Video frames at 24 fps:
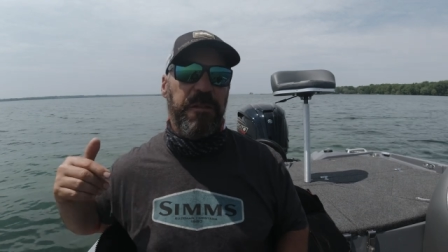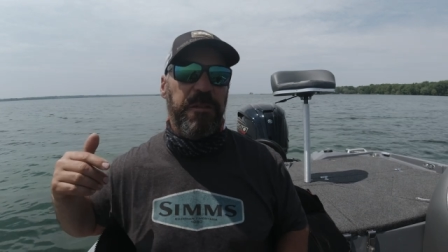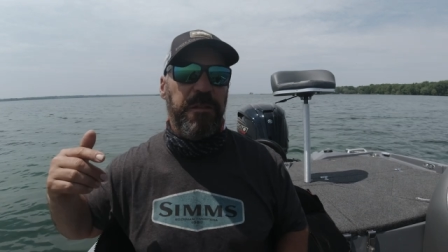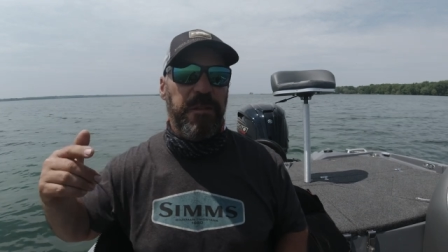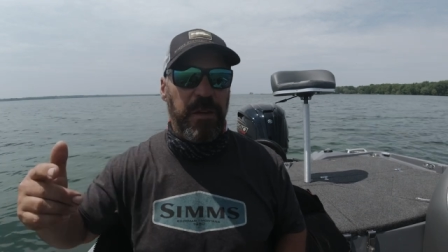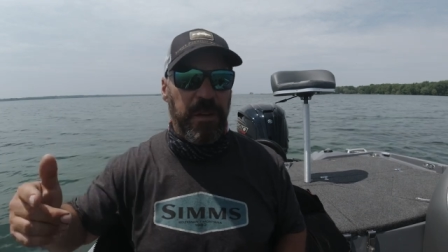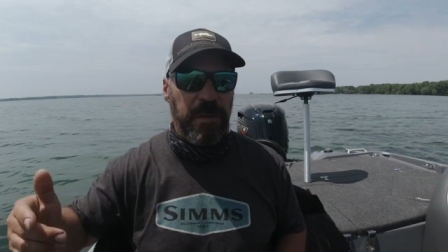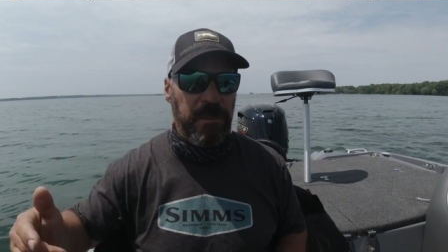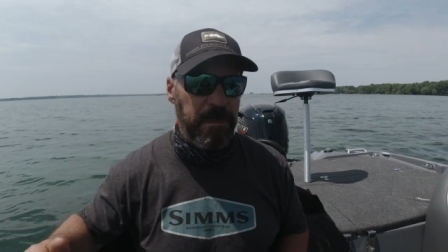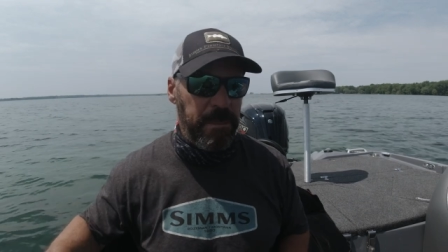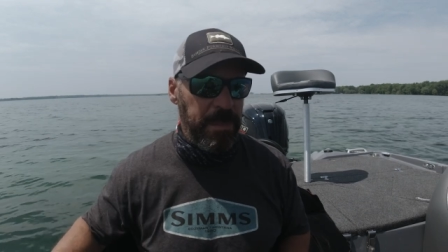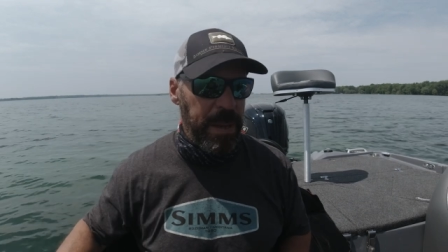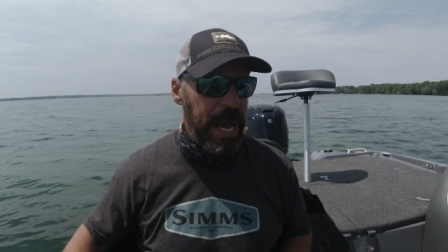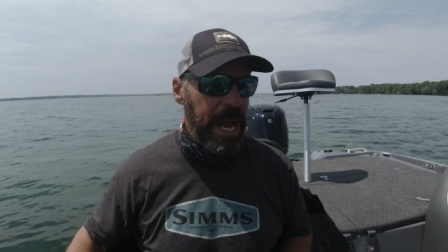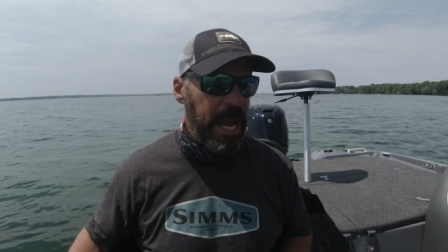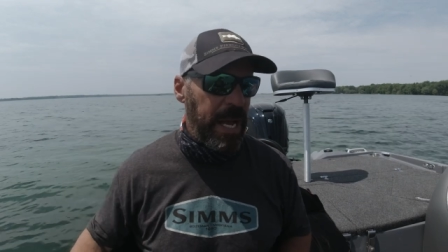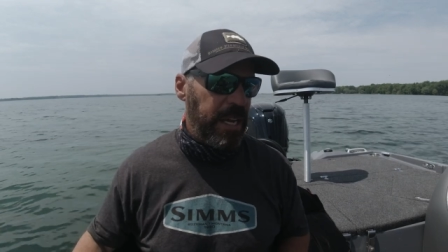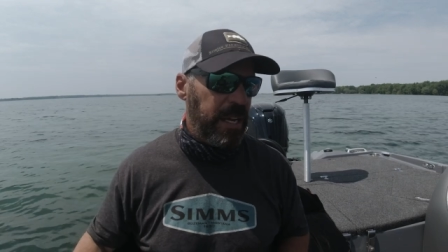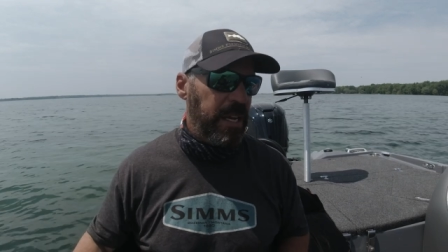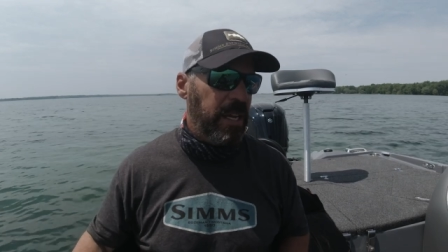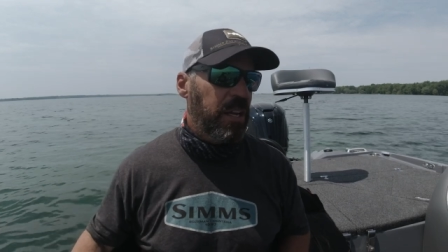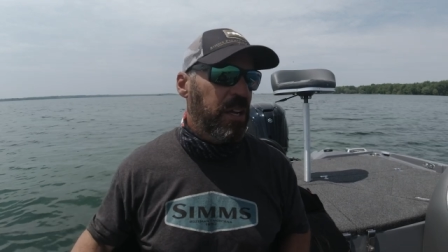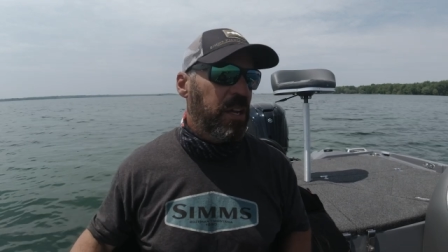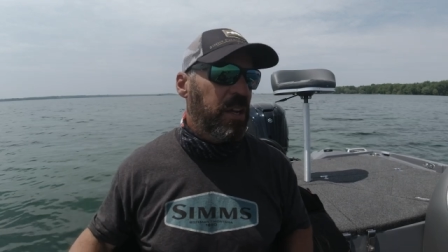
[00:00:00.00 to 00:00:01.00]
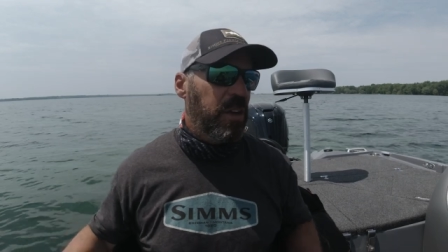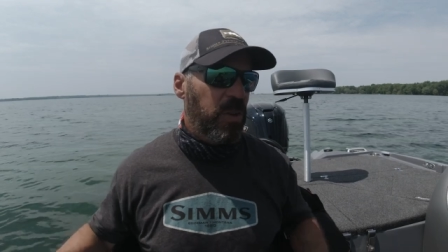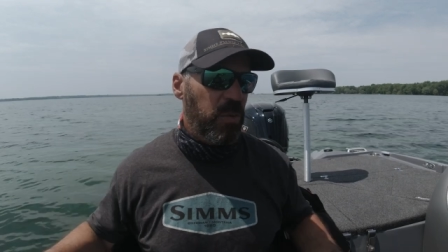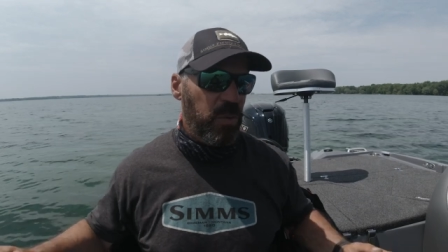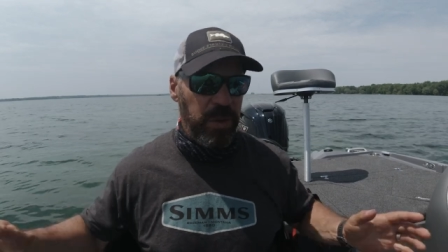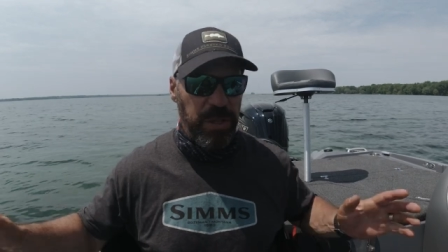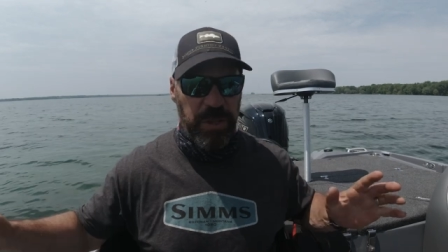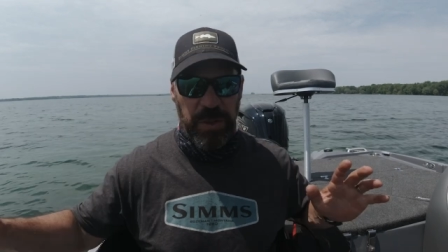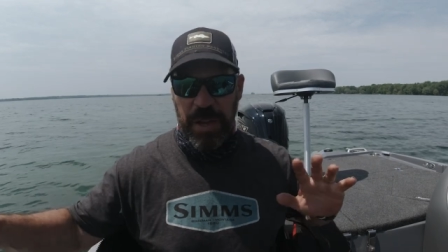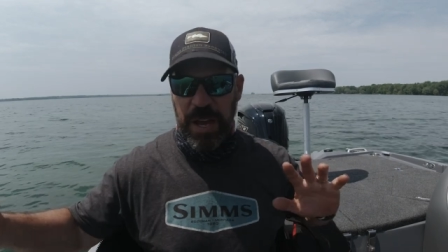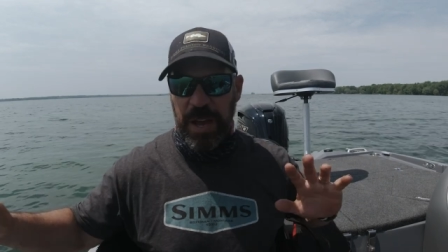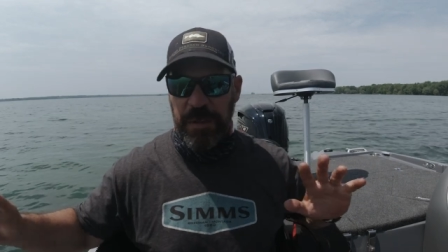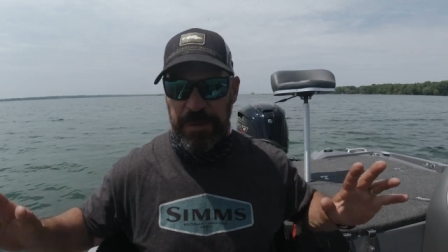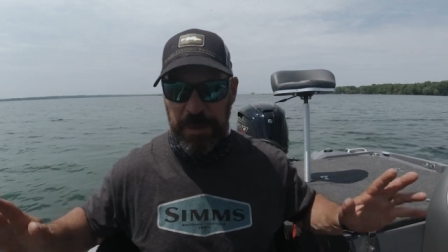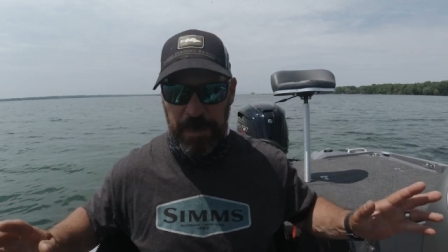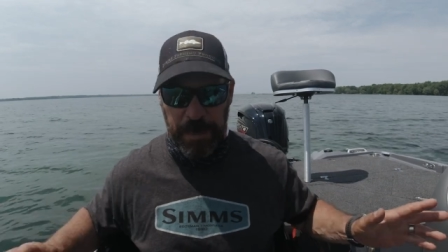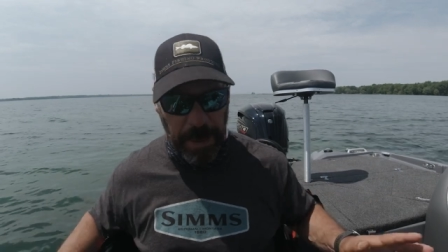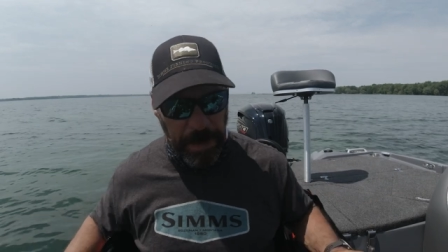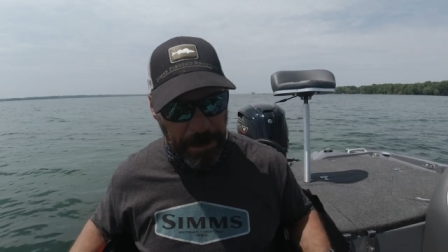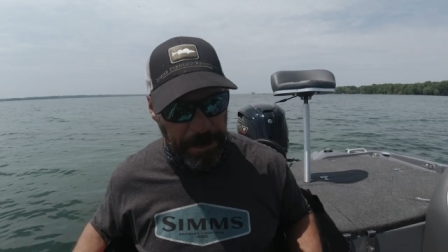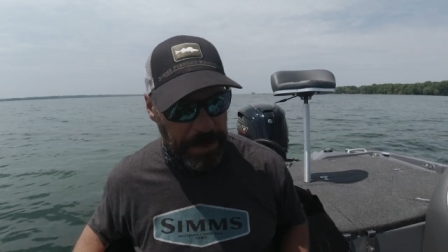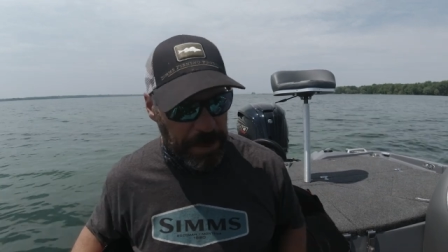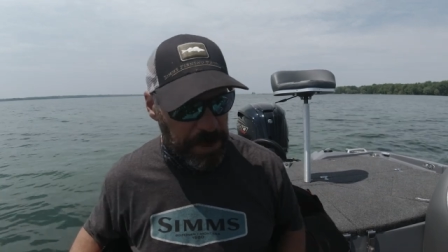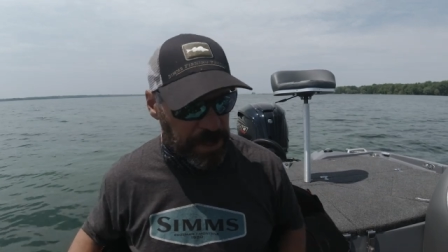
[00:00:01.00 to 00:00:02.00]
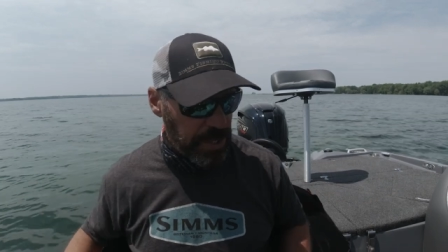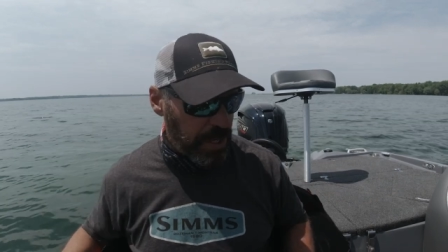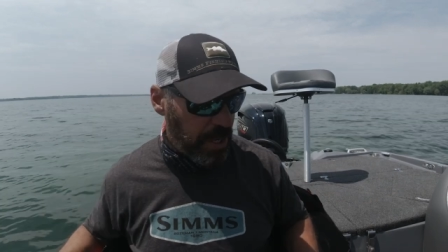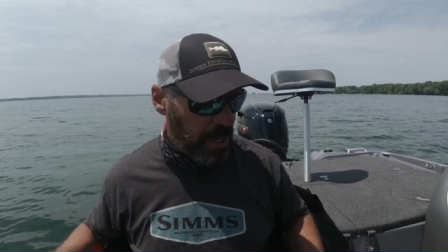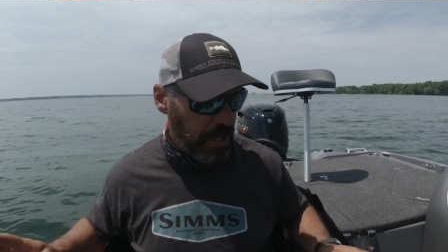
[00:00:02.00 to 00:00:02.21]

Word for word: front and back when you have your bumpers